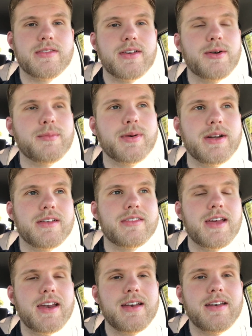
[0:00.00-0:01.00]
So I'm pretty
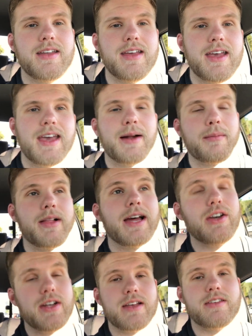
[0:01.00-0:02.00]
excited, and I'm
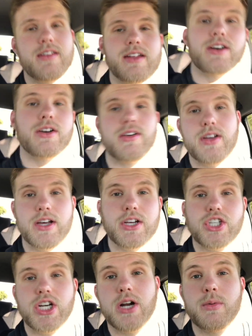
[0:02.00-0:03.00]
glad you guys are there.
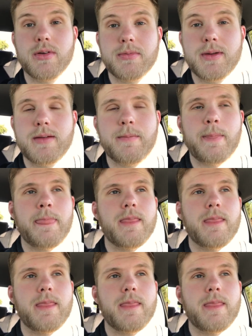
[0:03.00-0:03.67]
Uh, share it with me.